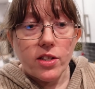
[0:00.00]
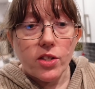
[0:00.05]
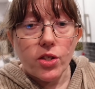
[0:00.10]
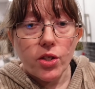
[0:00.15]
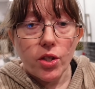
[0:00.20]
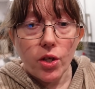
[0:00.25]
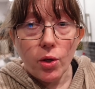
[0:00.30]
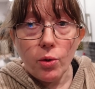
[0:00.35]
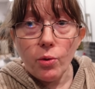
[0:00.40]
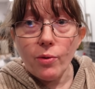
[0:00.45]

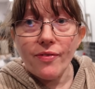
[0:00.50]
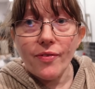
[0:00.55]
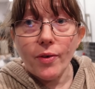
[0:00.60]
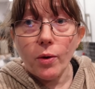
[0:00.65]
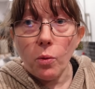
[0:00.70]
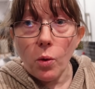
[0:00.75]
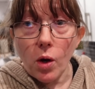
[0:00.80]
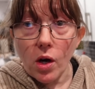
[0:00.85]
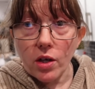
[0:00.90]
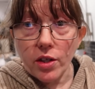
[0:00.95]

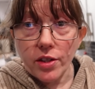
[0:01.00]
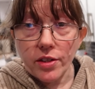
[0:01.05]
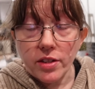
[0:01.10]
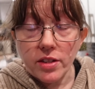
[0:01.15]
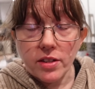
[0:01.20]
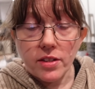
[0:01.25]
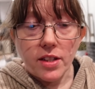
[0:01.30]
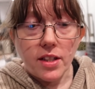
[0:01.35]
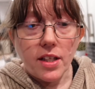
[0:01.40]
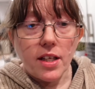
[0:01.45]
2-for-1,
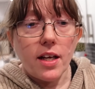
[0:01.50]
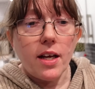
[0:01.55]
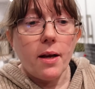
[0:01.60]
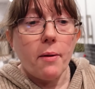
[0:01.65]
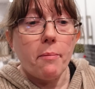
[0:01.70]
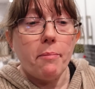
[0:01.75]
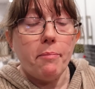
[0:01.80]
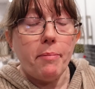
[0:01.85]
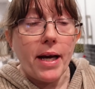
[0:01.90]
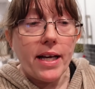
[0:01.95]

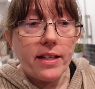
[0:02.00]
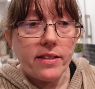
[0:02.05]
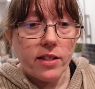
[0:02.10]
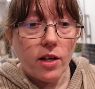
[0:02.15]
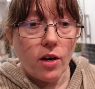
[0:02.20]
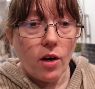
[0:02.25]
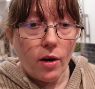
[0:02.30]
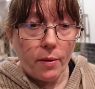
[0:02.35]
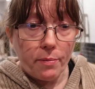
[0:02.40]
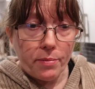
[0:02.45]

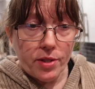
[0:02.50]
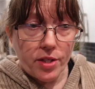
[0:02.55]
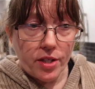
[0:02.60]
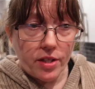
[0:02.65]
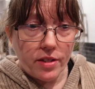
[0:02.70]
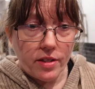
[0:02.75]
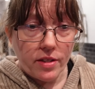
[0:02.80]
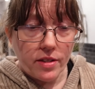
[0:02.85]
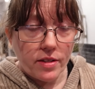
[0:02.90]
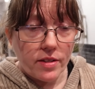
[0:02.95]
better
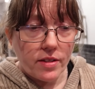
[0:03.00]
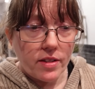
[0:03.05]
option.